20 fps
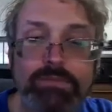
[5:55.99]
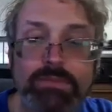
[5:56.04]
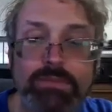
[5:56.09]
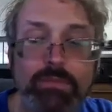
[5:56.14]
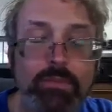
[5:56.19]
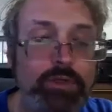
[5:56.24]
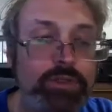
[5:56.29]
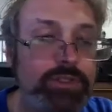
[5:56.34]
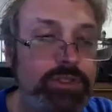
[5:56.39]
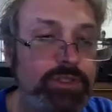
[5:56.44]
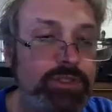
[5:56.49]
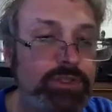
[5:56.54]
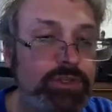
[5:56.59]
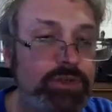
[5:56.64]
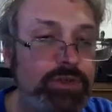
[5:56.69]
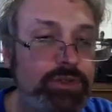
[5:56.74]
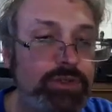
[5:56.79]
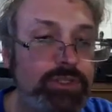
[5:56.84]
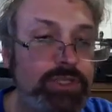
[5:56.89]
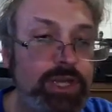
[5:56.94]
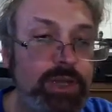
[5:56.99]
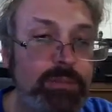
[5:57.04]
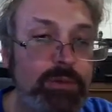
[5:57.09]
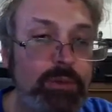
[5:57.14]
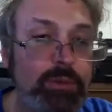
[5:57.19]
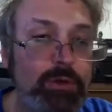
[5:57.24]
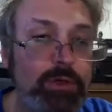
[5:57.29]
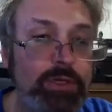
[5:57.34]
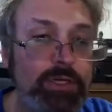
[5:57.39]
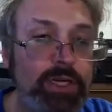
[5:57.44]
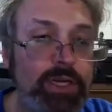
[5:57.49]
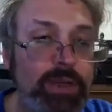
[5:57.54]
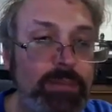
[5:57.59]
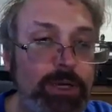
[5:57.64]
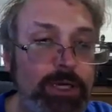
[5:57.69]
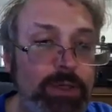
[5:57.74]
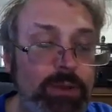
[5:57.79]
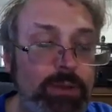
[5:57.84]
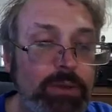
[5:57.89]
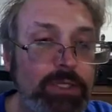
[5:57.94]
which is you just type the word
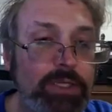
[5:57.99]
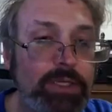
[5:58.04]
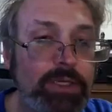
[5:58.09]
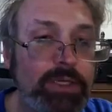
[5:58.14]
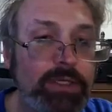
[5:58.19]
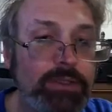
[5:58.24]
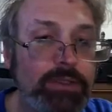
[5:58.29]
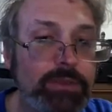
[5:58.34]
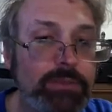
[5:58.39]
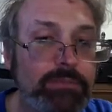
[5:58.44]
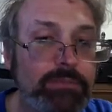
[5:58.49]
Kanibako and hit enter.